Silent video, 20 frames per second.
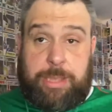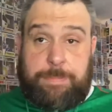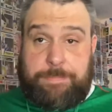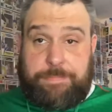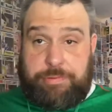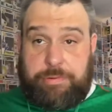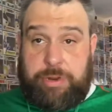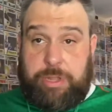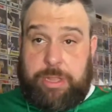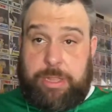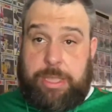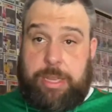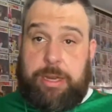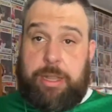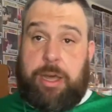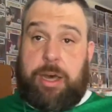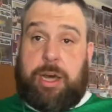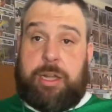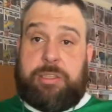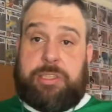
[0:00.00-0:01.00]
brilliant
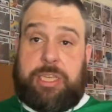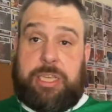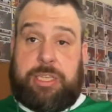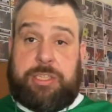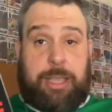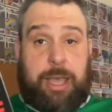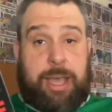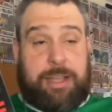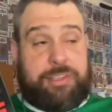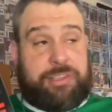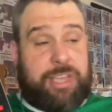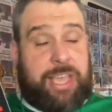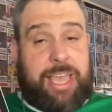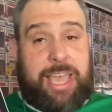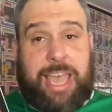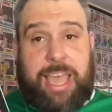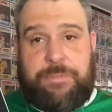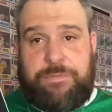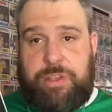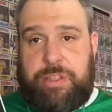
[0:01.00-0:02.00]
artist. I say
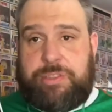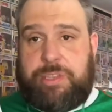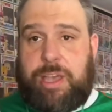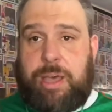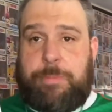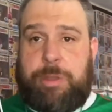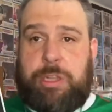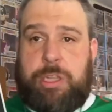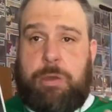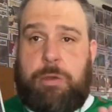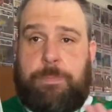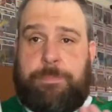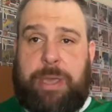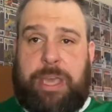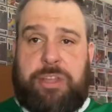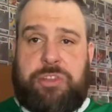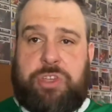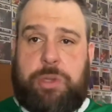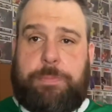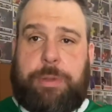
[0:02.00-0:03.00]
it every time I do a
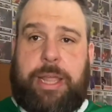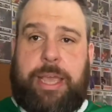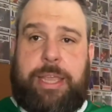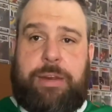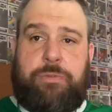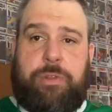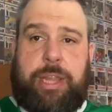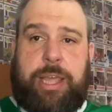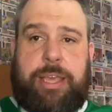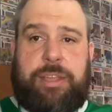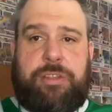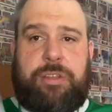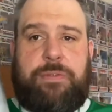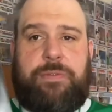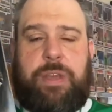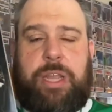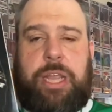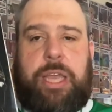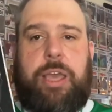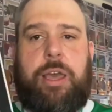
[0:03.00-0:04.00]
Pictureplane related
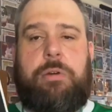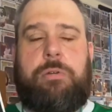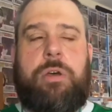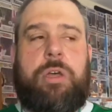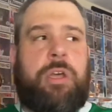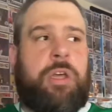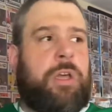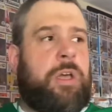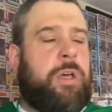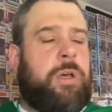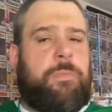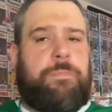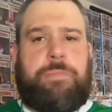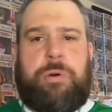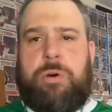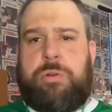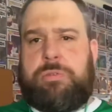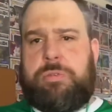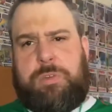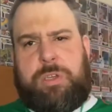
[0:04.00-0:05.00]
video,
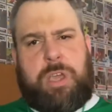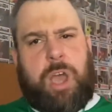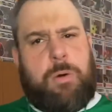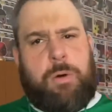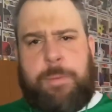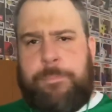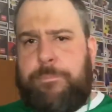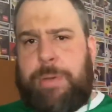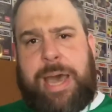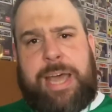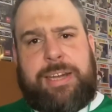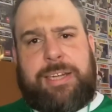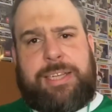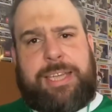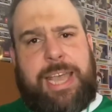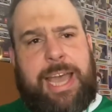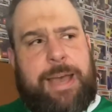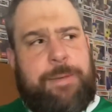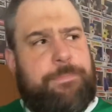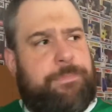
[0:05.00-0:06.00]
but go on
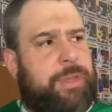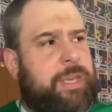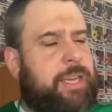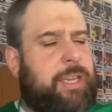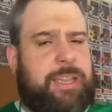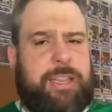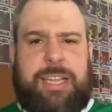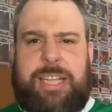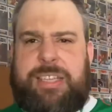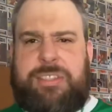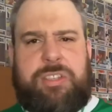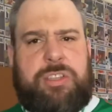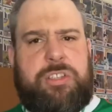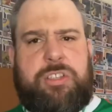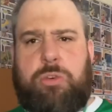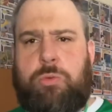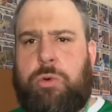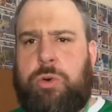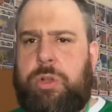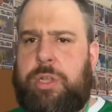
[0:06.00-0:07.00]
Bandcamp, you can listen
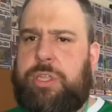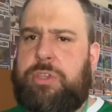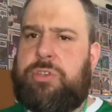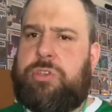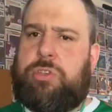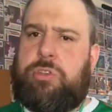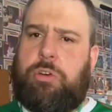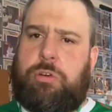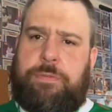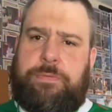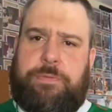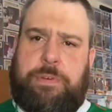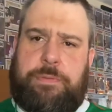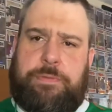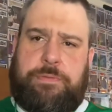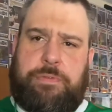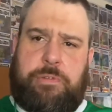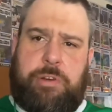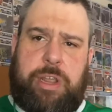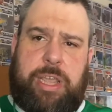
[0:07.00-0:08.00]
to all his stuff for
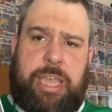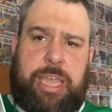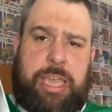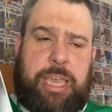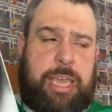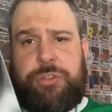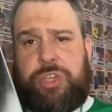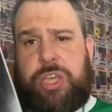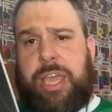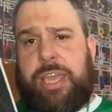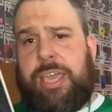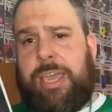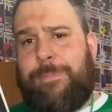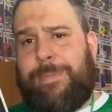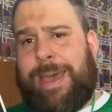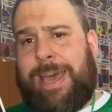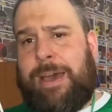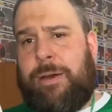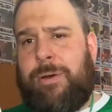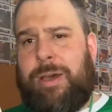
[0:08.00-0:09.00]
free. Check him
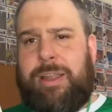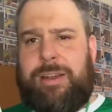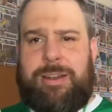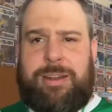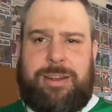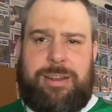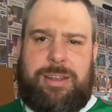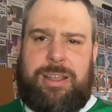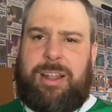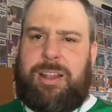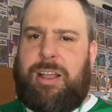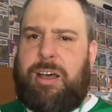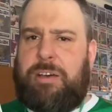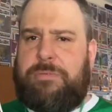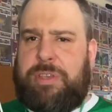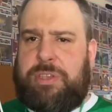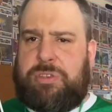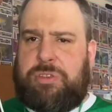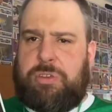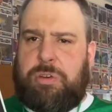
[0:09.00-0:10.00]
out, and a lot
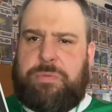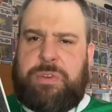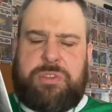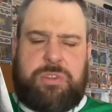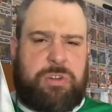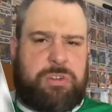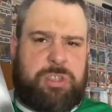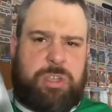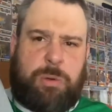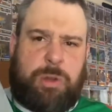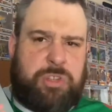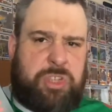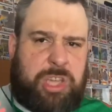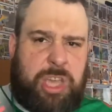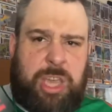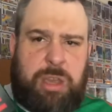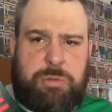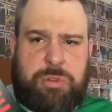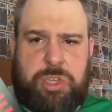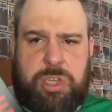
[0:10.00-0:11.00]
of his stuff is also on
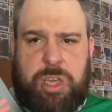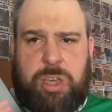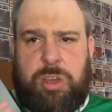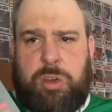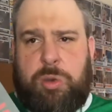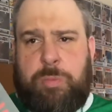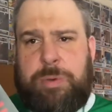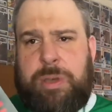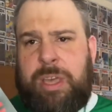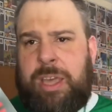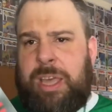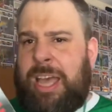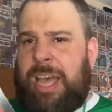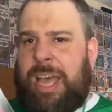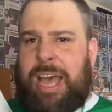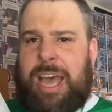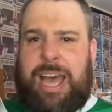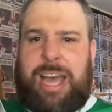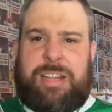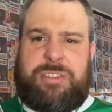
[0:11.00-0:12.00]
YouTube
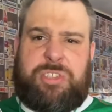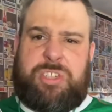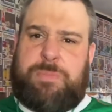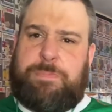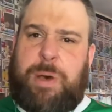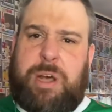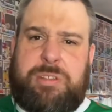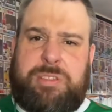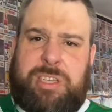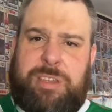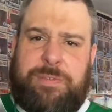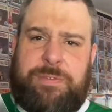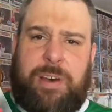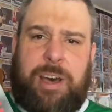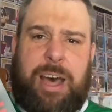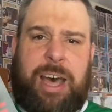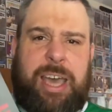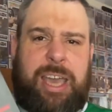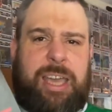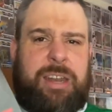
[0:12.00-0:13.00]
and
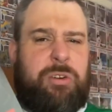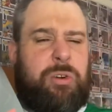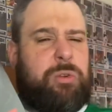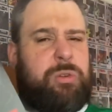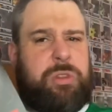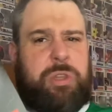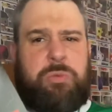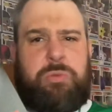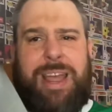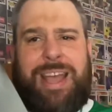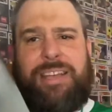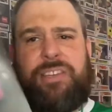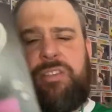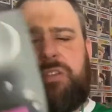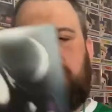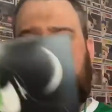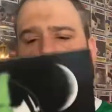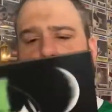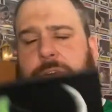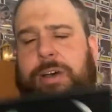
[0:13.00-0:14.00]
Spotify and all the
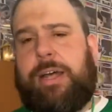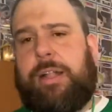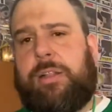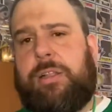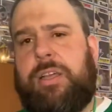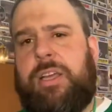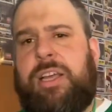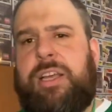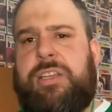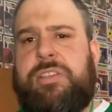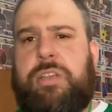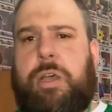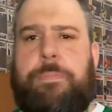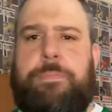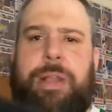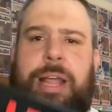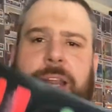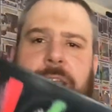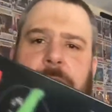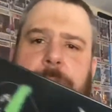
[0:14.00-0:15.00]
rest as well. So
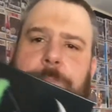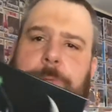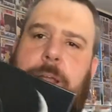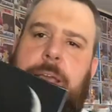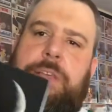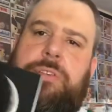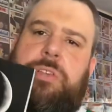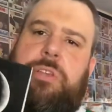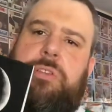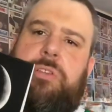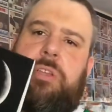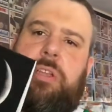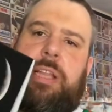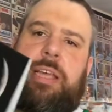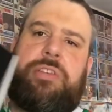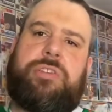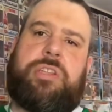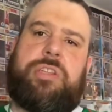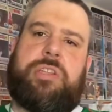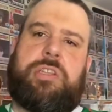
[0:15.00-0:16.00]
plenty of places to
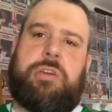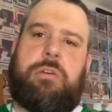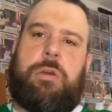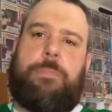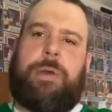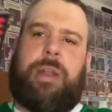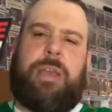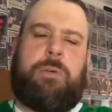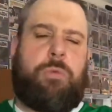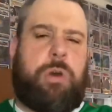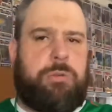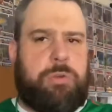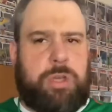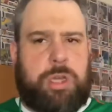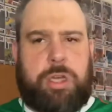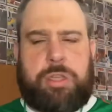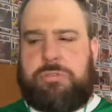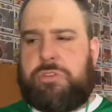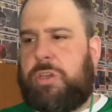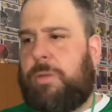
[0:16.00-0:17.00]
listen to him, and it won't
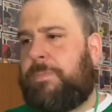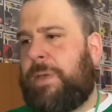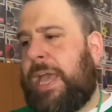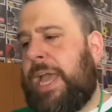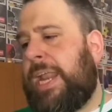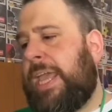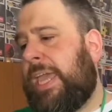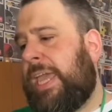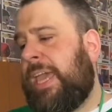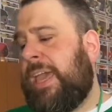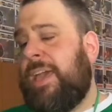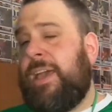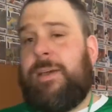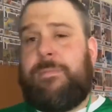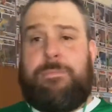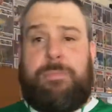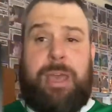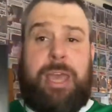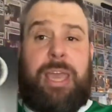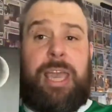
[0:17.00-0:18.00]
cost you a penny.
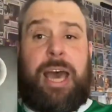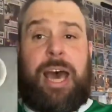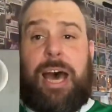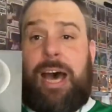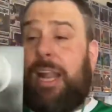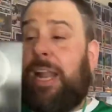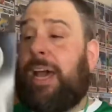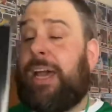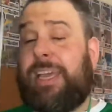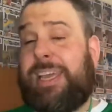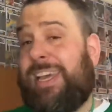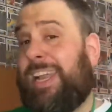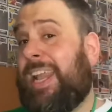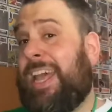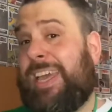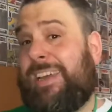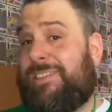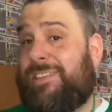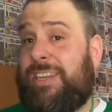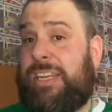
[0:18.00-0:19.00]
Me, I like
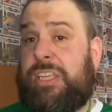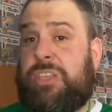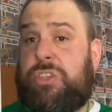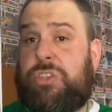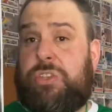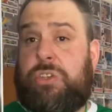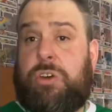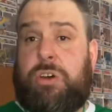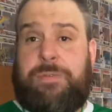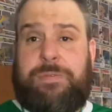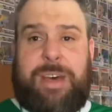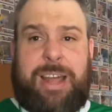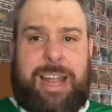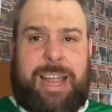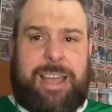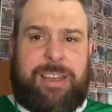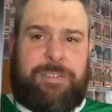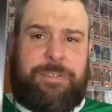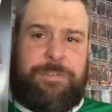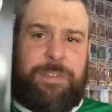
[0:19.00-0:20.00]
collecting his stuff. I
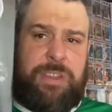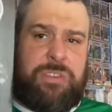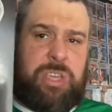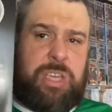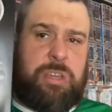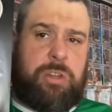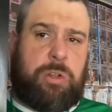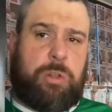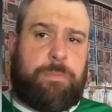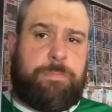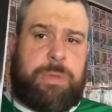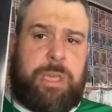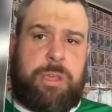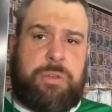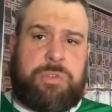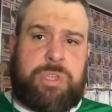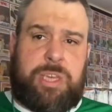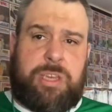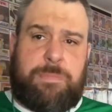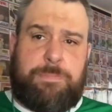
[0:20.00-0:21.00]
like physical
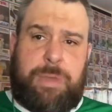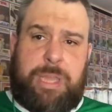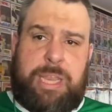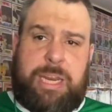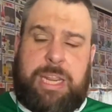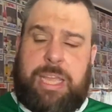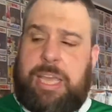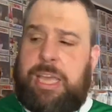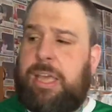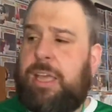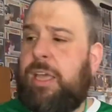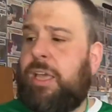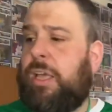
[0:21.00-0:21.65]
music media,